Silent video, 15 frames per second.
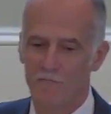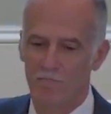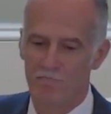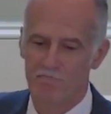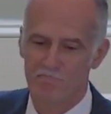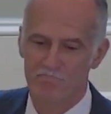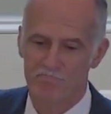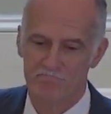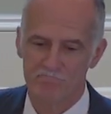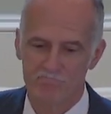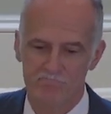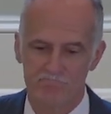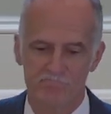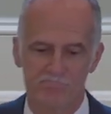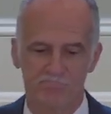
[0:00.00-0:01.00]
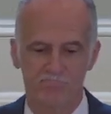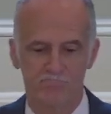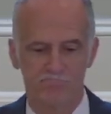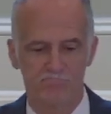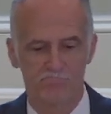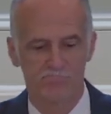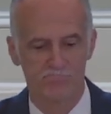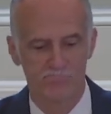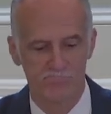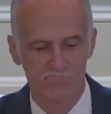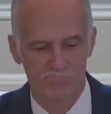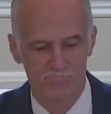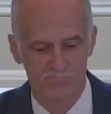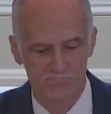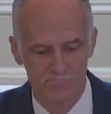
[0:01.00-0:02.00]

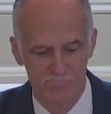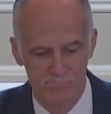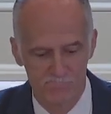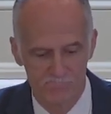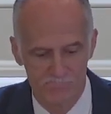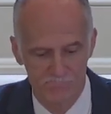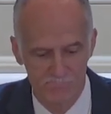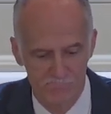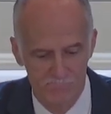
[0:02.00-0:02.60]
Nothing is said.